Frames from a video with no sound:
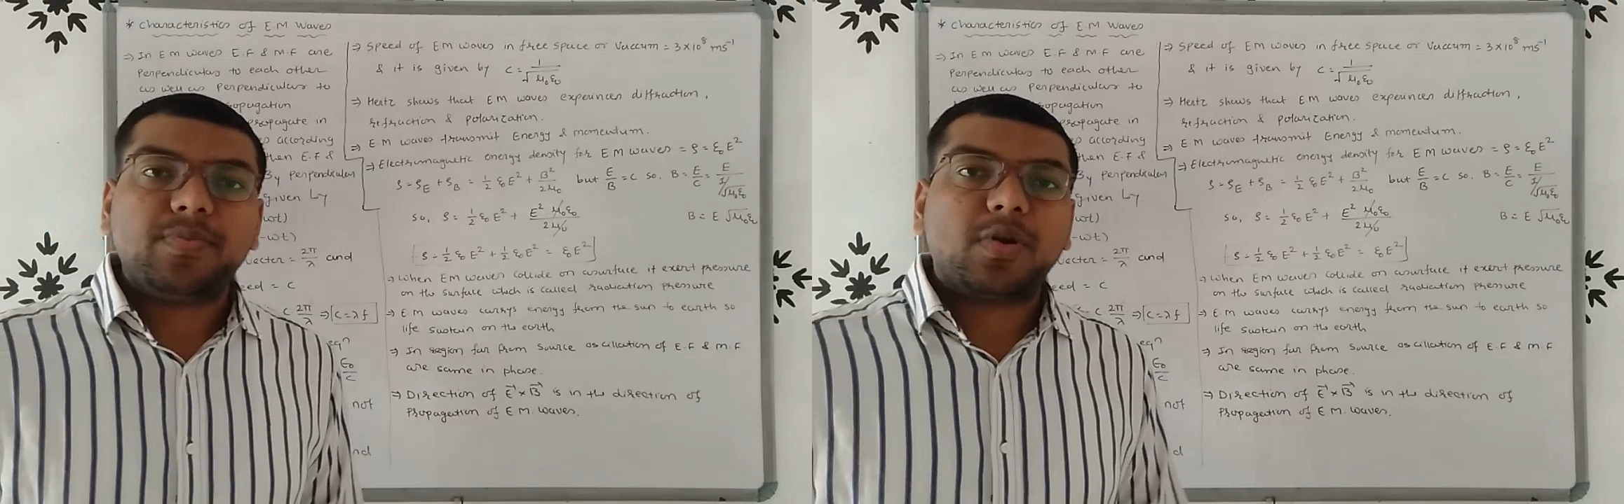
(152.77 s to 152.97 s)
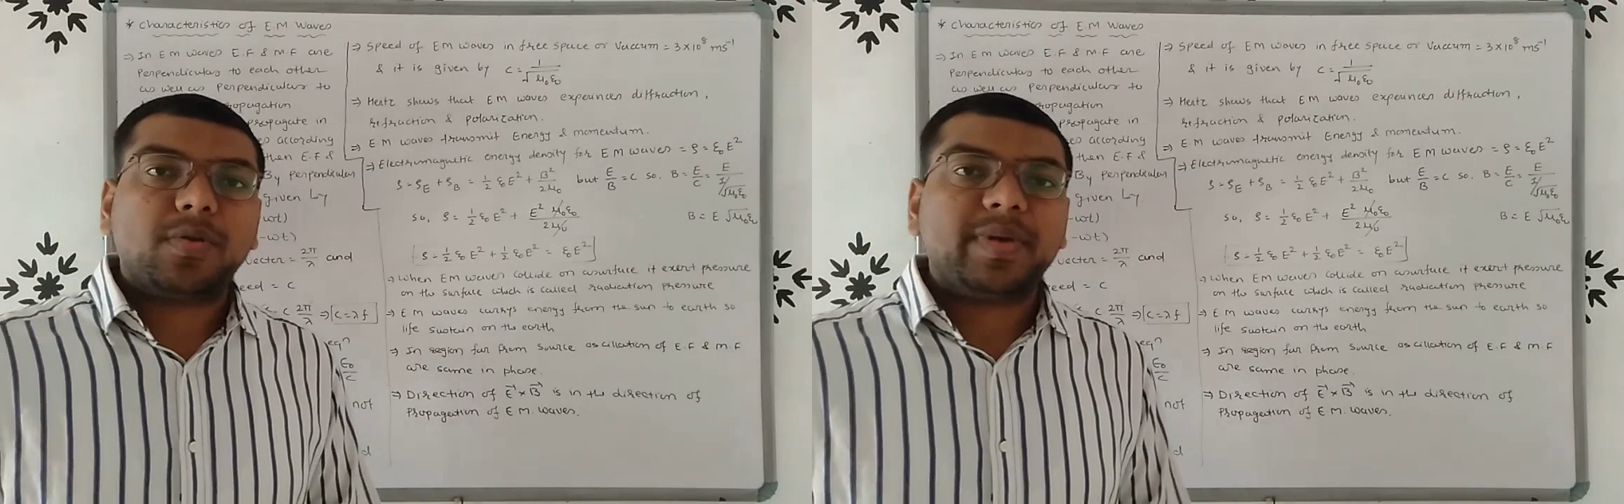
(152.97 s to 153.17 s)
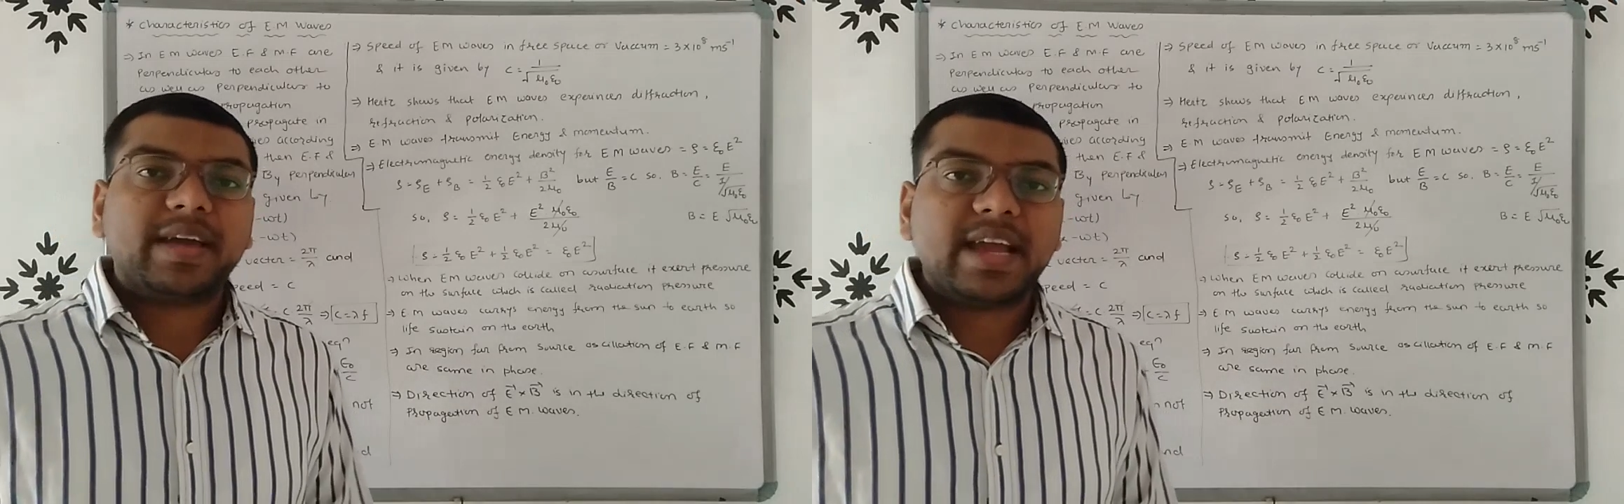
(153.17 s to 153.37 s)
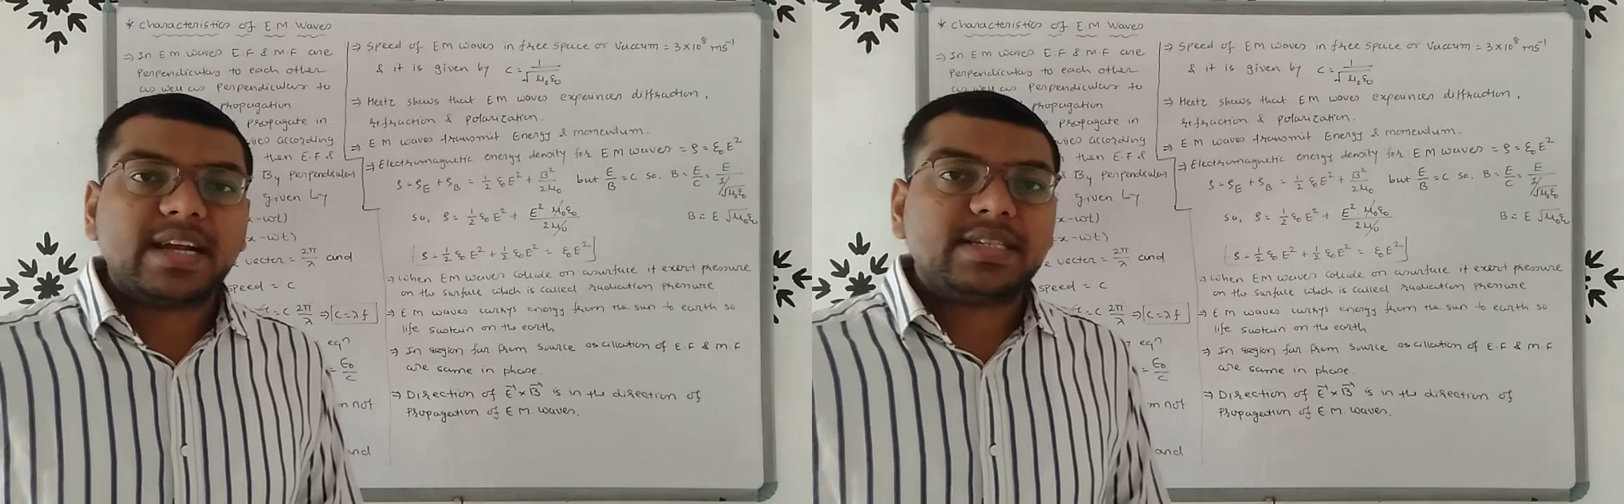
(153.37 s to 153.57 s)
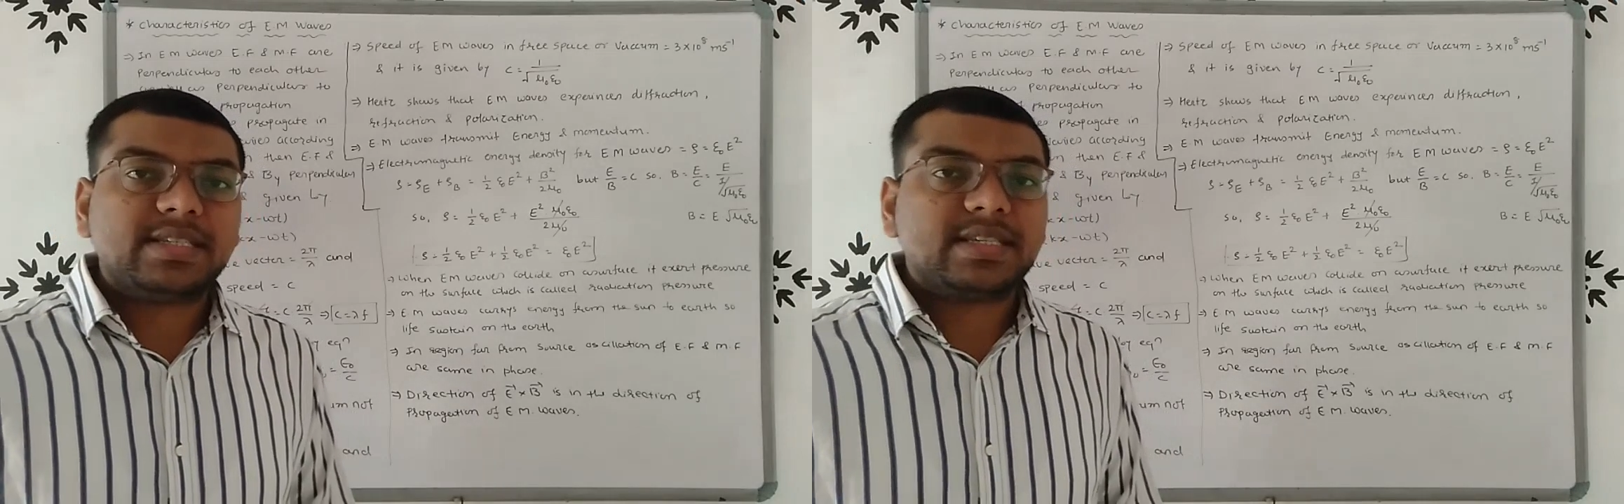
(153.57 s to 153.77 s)

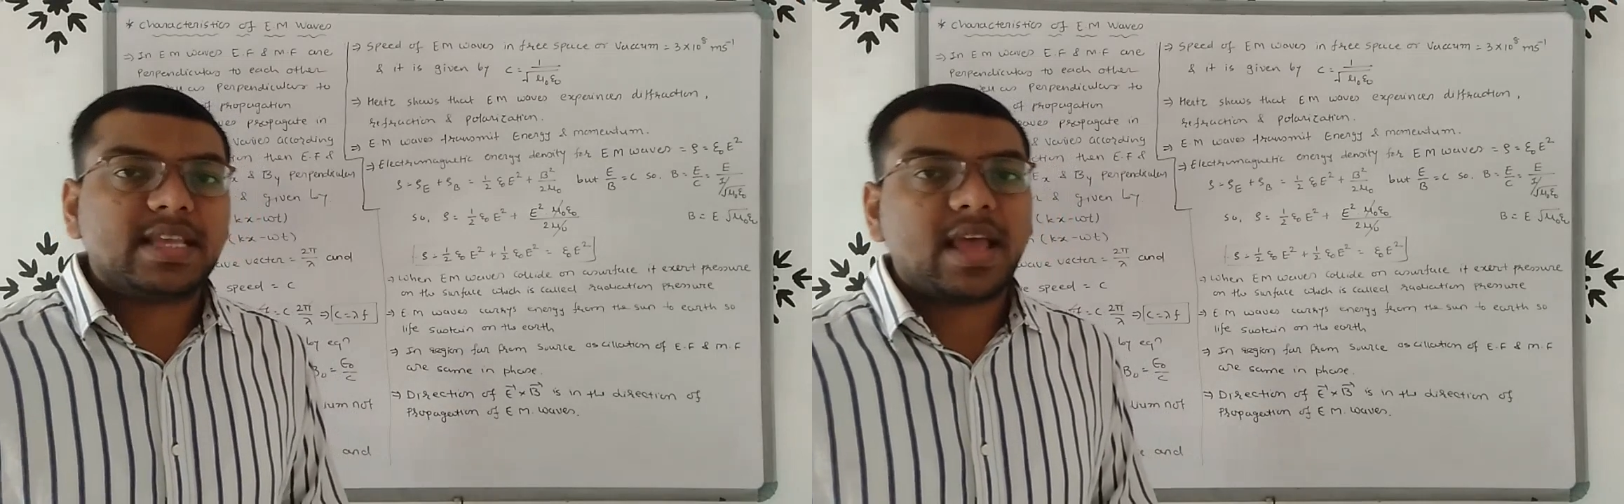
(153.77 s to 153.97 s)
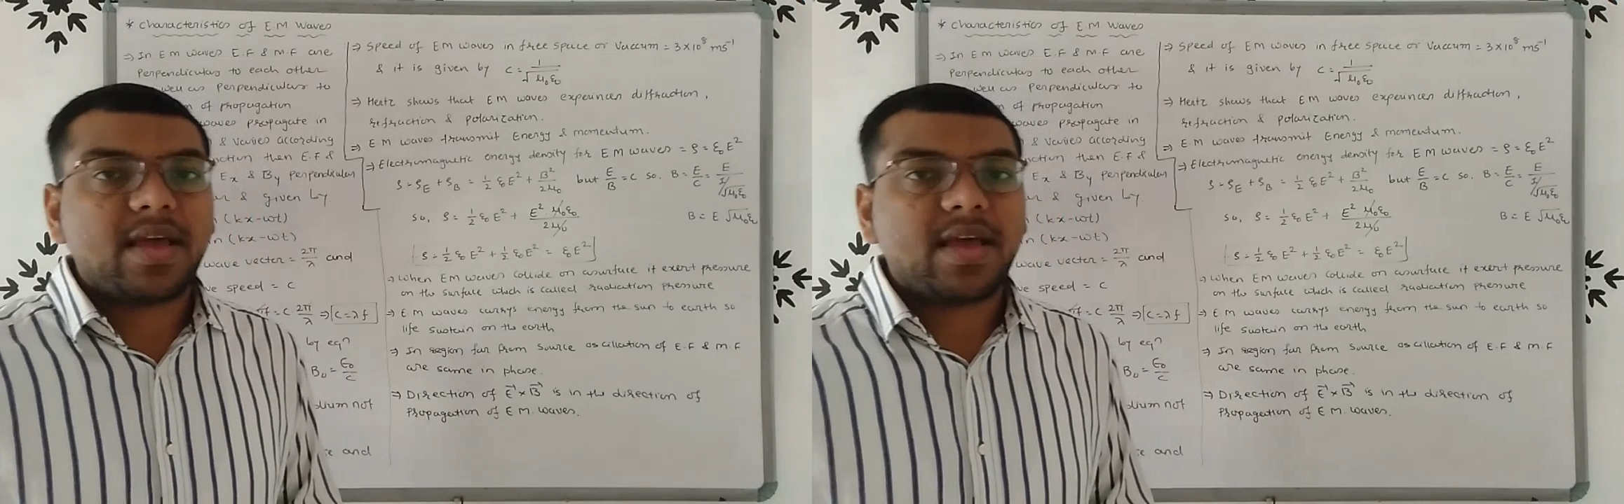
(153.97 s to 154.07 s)
propagates